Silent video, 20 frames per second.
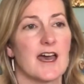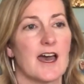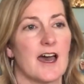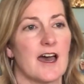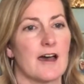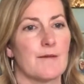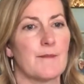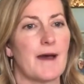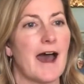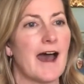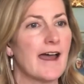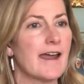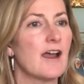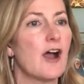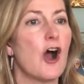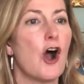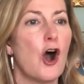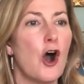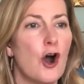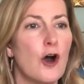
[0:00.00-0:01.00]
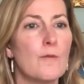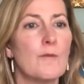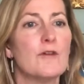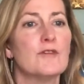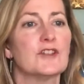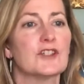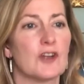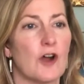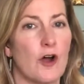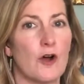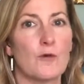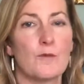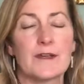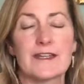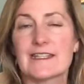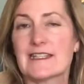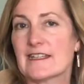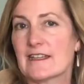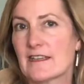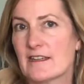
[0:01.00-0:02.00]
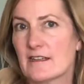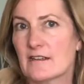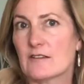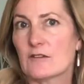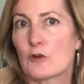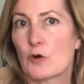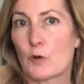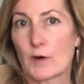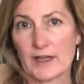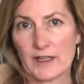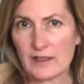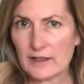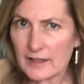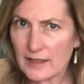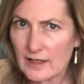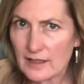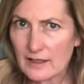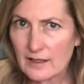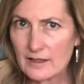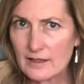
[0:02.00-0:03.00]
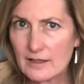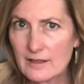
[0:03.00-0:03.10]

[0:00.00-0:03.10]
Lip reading: I almost always eat quickly,